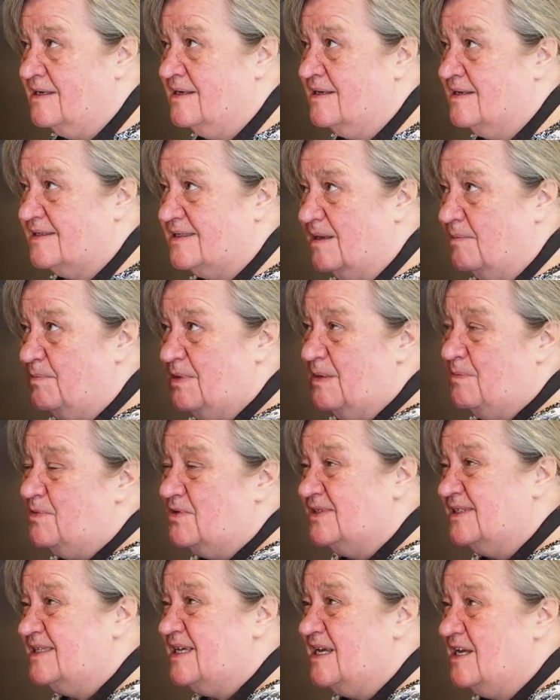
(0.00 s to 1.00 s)
Some people
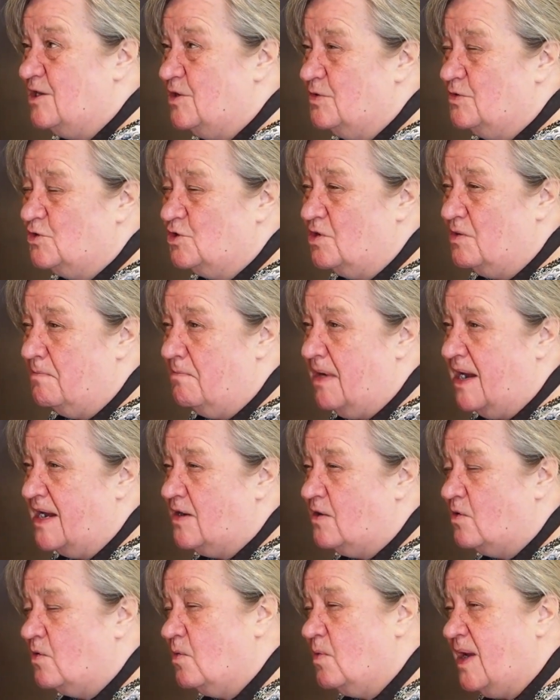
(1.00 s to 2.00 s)
say use your
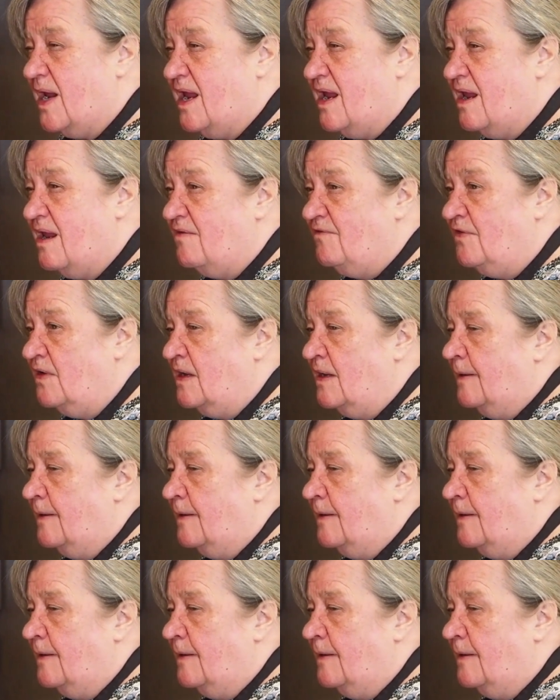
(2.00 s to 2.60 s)
microwave,